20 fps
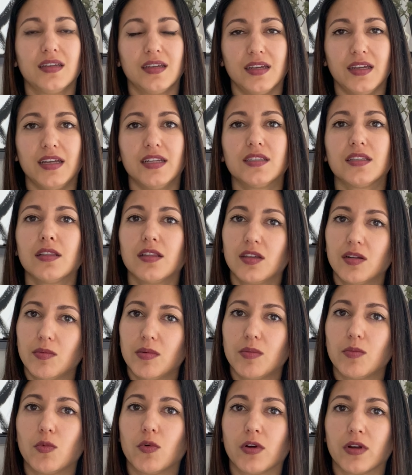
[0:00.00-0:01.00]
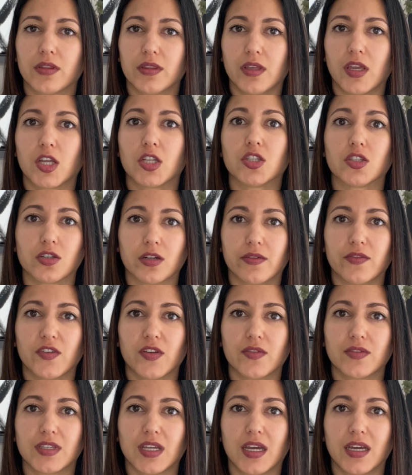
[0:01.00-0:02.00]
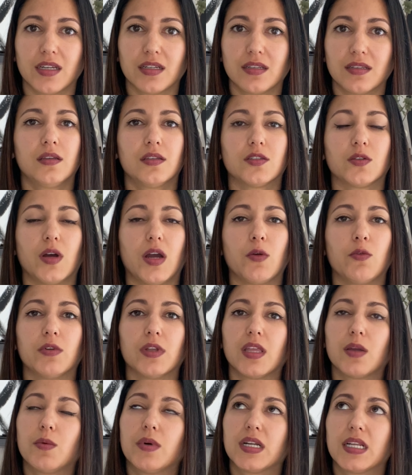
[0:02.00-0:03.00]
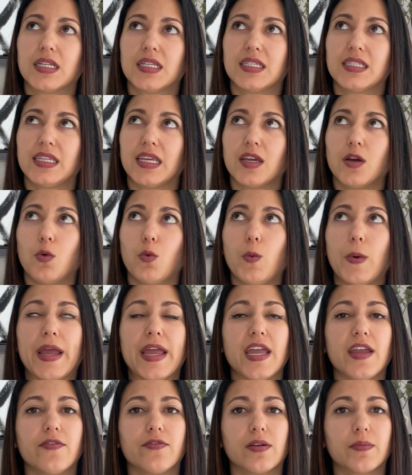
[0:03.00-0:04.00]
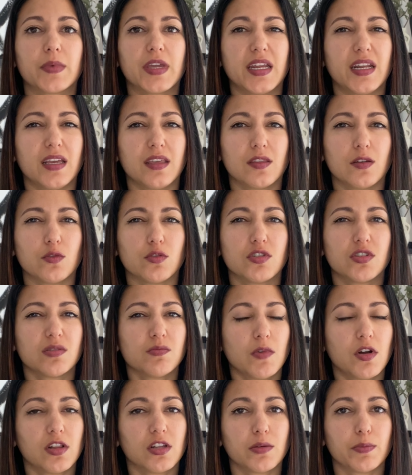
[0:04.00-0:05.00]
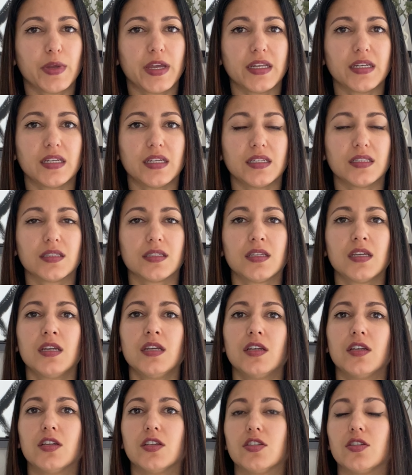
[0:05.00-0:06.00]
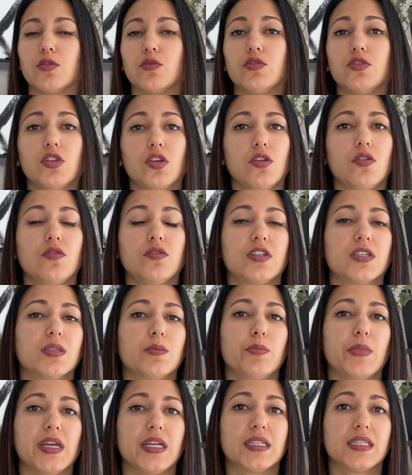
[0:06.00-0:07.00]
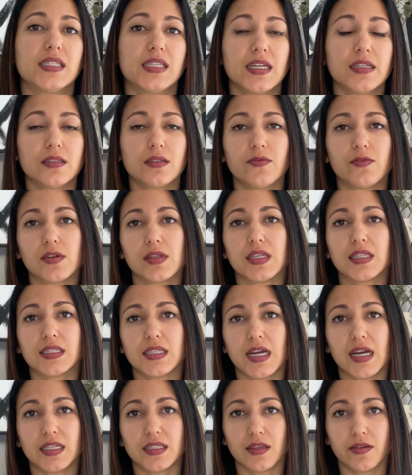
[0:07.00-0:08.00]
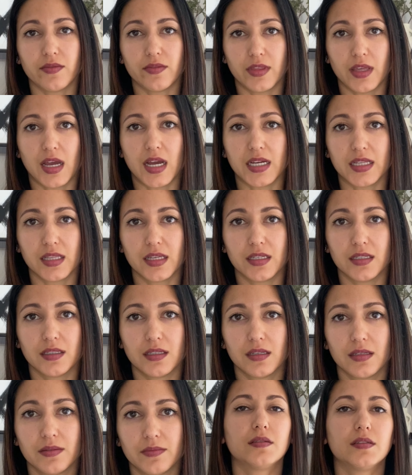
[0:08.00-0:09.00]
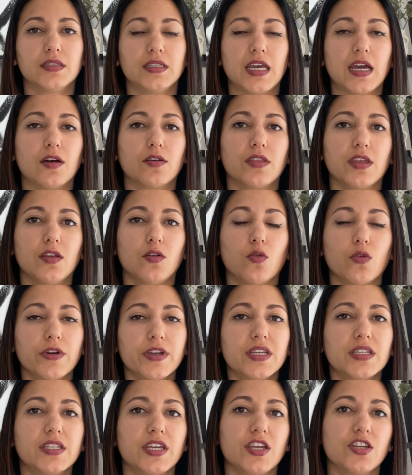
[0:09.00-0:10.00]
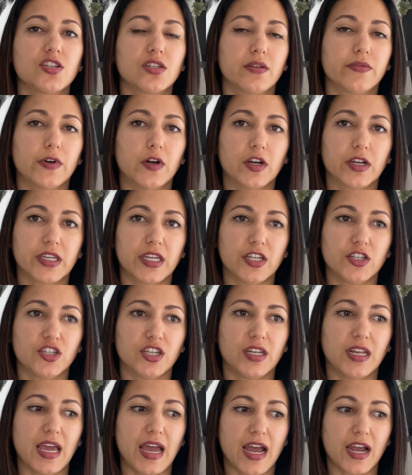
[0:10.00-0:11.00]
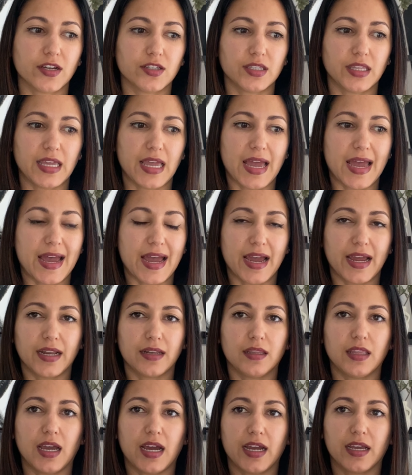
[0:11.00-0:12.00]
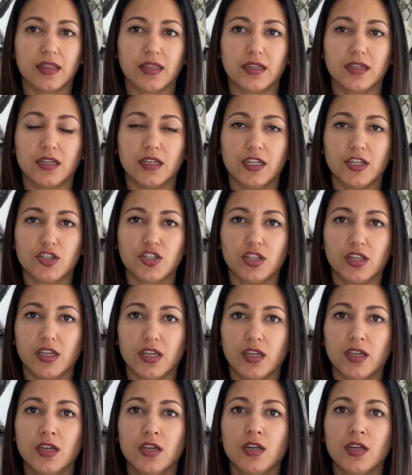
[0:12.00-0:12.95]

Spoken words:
it's a little bit more on the conservative side. So I really wanted to stay away from getting those smaller pendants, so 2 just made sense for the size of the island. Now, the orientation of our kitchen actually had the island initially